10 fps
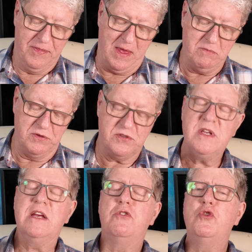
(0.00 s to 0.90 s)
they will
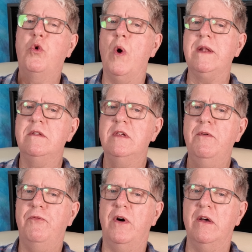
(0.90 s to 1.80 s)
see a
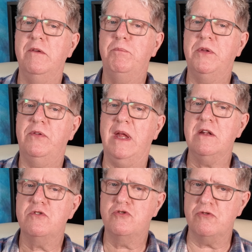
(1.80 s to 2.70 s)

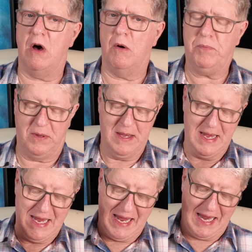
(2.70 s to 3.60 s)
25% drop
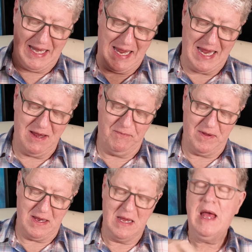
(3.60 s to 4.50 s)
in
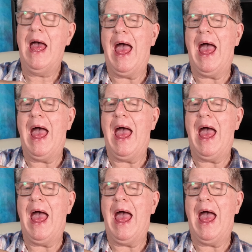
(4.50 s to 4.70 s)
EV